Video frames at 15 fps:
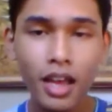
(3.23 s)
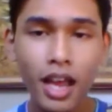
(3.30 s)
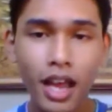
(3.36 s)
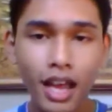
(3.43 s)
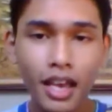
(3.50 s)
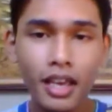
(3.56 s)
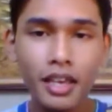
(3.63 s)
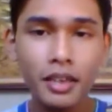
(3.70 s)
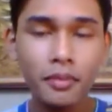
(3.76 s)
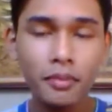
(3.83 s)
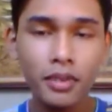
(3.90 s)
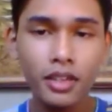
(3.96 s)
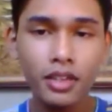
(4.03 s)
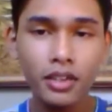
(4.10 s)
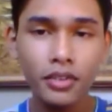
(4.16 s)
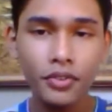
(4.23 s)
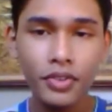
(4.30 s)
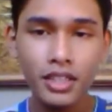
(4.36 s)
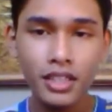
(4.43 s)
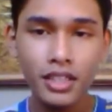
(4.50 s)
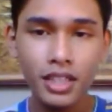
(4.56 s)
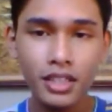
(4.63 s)
I'm a
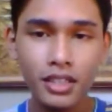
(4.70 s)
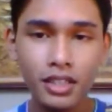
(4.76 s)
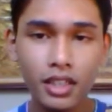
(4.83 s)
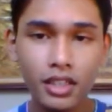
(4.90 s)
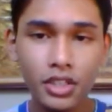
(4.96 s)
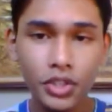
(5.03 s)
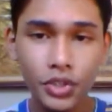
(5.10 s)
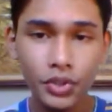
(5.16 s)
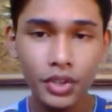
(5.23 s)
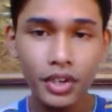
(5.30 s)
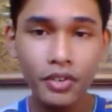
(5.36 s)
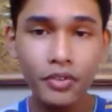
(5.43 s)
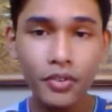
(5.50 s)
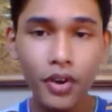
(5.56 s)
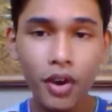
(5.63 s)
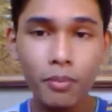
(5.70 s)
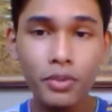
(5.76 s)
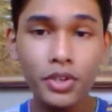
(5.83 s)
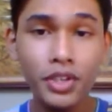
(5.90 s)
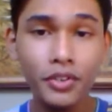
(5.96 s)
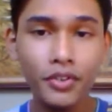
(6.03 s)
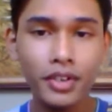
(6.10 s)
physics student from
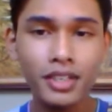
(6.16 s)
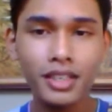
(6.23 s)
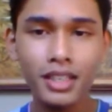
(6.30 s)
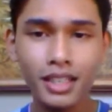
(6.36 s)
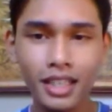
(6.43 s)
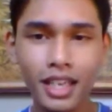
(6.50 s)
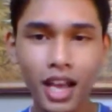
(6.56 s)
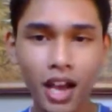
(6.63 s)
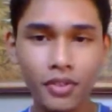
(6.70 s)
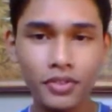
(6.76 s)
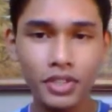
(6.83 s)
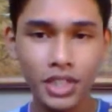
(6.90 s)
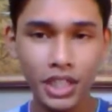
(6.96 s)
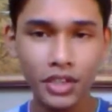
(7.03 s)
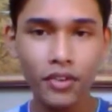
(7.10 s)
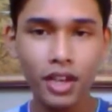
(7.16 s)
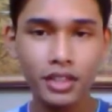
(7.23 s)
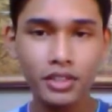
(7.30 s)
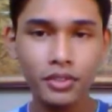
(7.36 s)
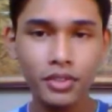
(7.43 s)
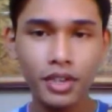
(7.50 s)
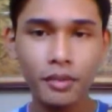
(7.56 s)
University of General
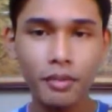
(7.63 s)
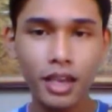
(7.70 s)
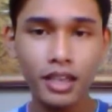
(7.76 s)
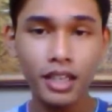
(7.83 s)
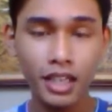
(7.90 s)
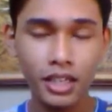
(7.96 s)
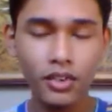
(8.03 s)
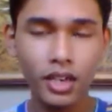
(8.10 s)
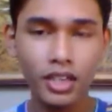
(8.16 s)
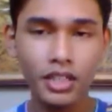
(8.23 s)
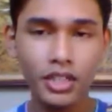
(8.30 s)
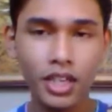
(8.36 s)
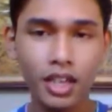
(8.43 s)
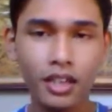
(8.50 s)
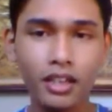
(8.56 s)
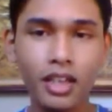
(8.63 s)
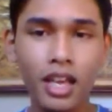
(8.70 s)
Sudirman, Indonesia.